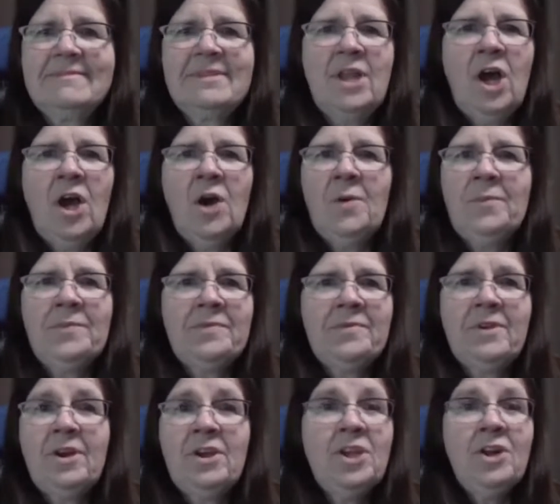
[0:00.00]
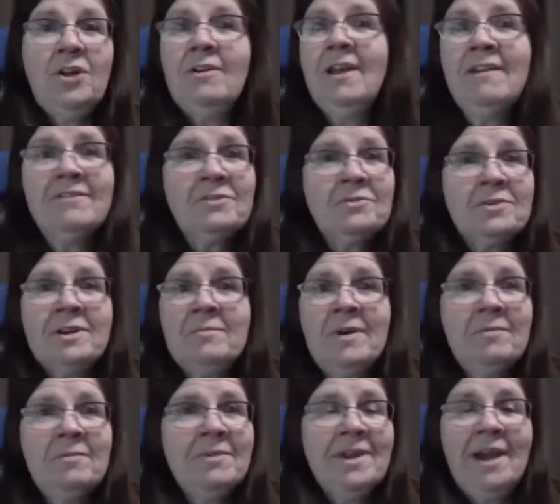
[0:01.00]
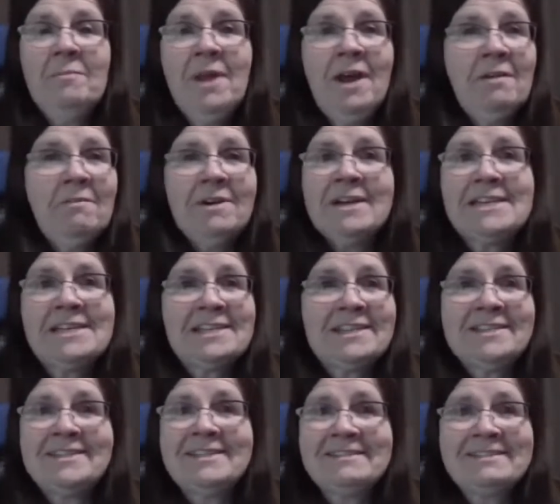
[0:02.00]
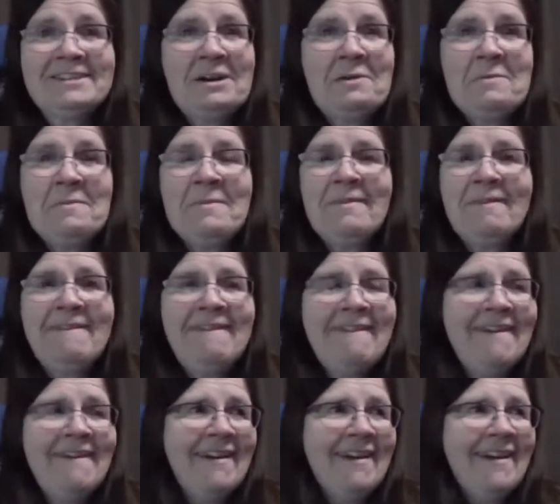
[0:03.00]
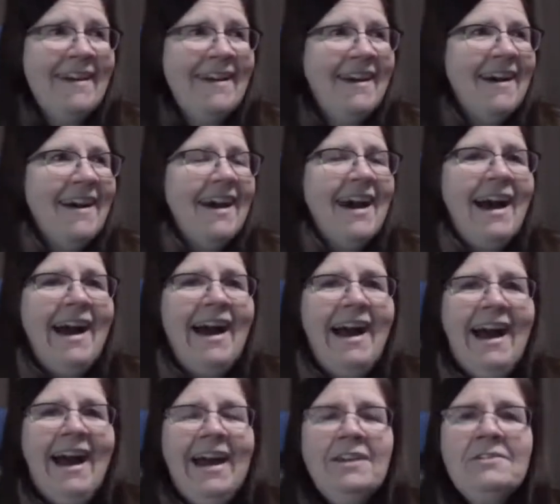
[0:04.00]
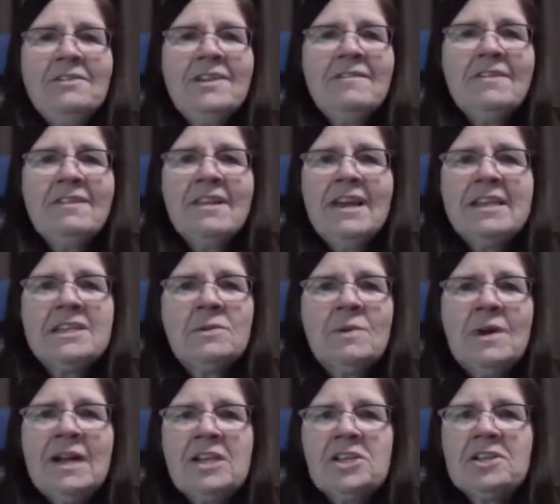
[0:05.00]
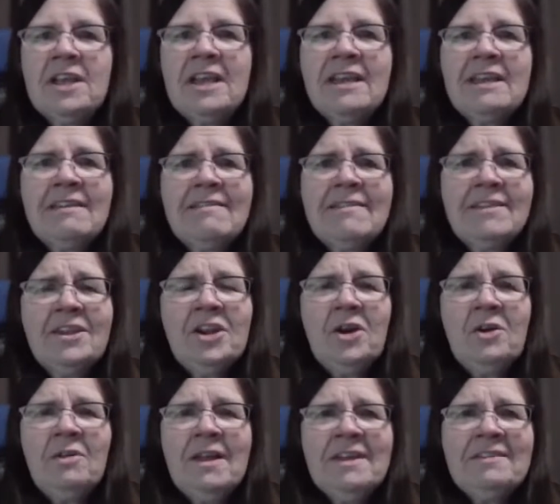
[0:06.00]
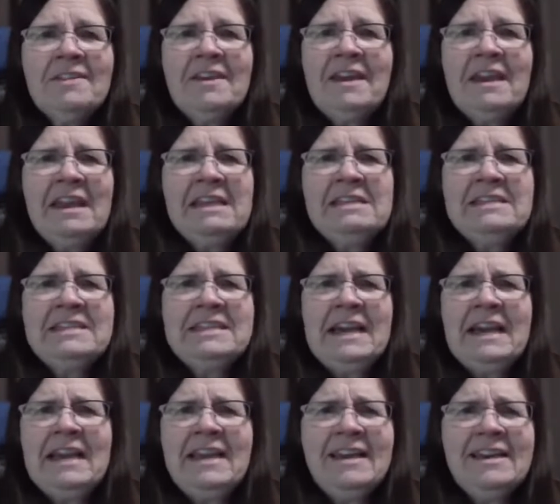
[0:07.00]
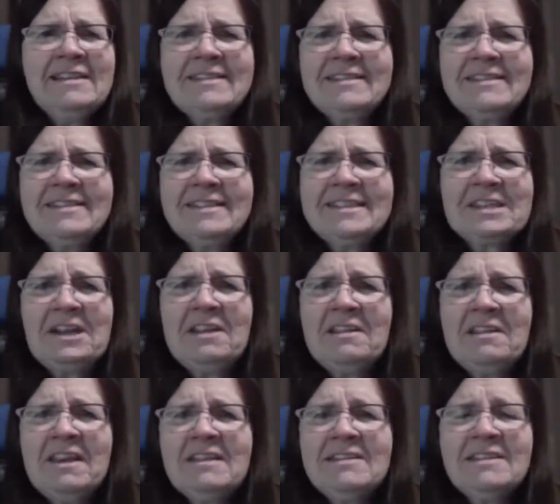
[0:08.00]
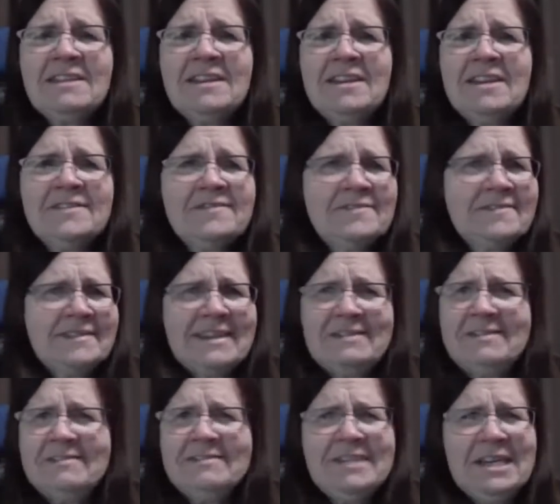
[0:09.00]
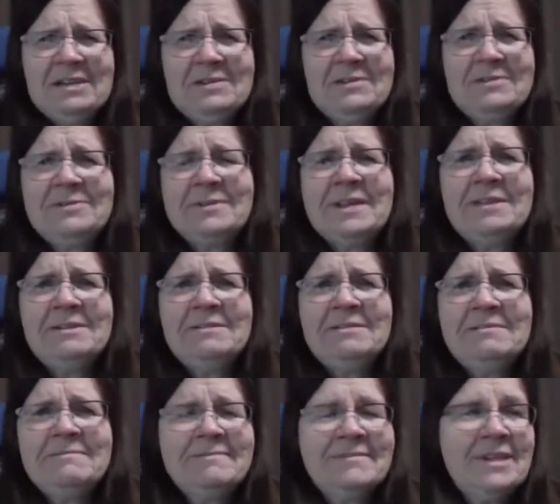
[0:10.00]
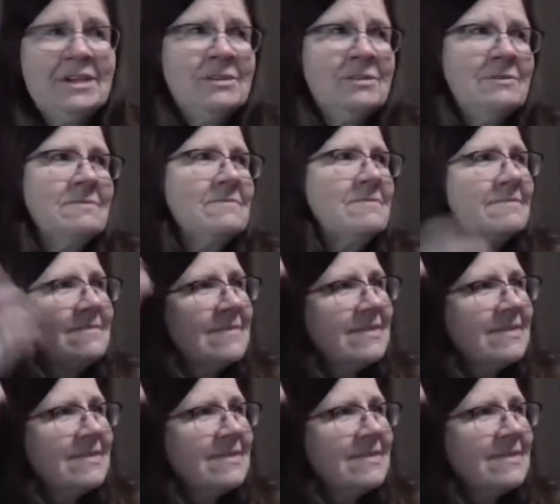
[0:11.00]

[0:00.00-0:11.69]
No, but you don't have to worry about me. I'm not watching it. No. I don't even like to watch like the NCISs and all that stuff. No, I don't. No.